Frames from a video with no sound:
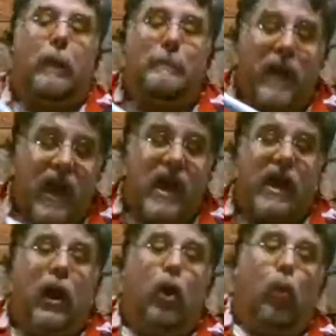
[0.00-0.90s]

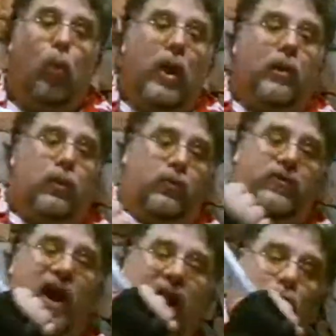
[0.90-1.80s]

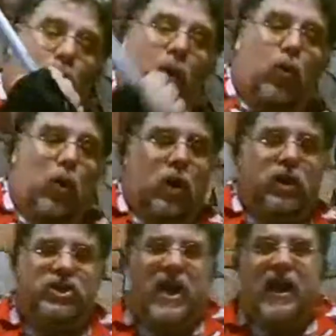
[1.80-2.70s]
Find what
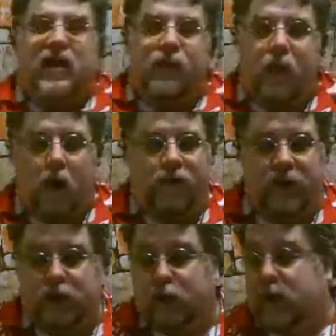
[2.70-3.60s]
works and evolve
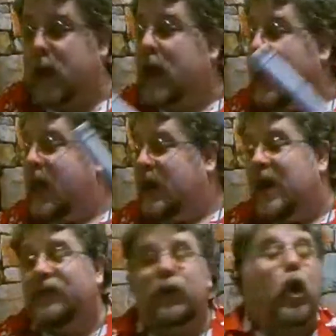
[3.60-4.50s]
into it. Now,
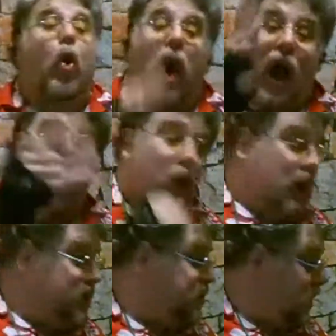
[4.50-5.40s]
if I
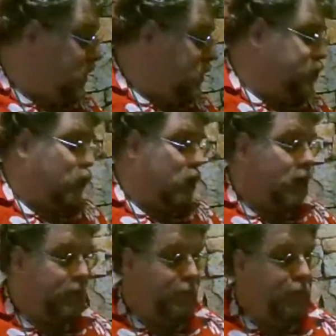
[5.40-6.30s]
want to study a sword.
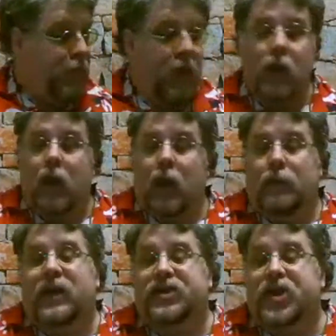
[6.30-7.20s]

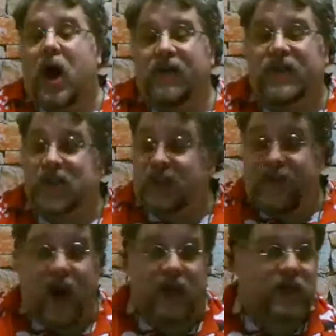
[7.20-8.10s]
Because obviously
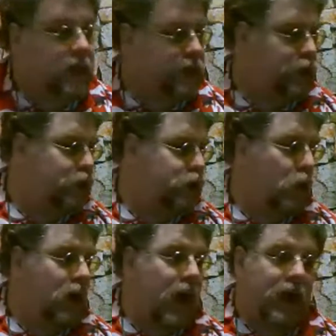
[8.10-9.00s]
Foxy has a new
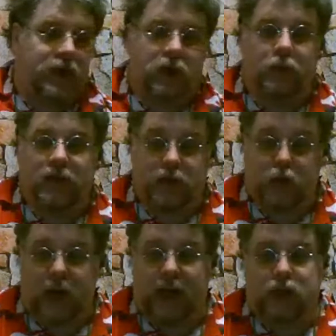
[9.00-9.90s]
sword. I assume it's a
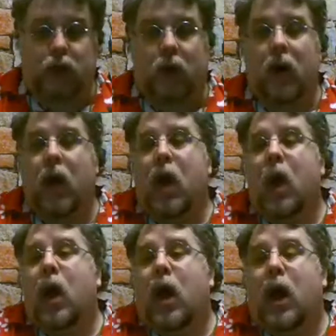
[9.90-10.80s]
training sword.
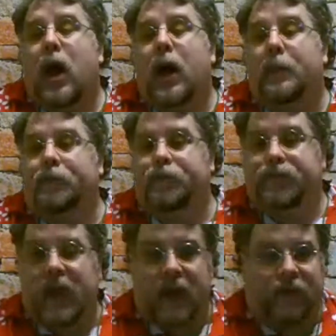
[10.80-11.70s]
And
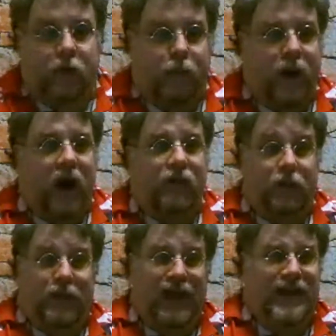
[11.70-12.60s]
if you bought it
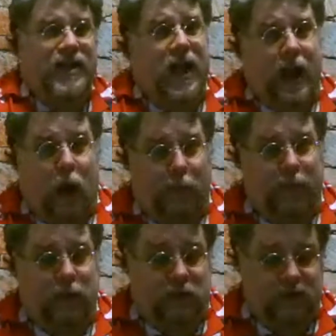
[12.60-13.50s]
from PHA, I hope
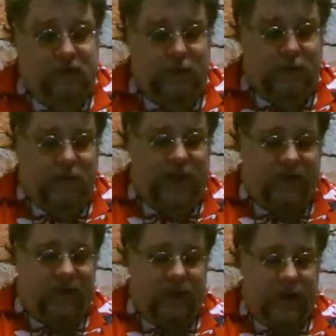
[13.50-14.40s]
you used the
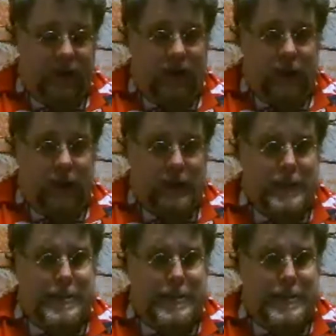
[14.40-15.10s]
affiliate link.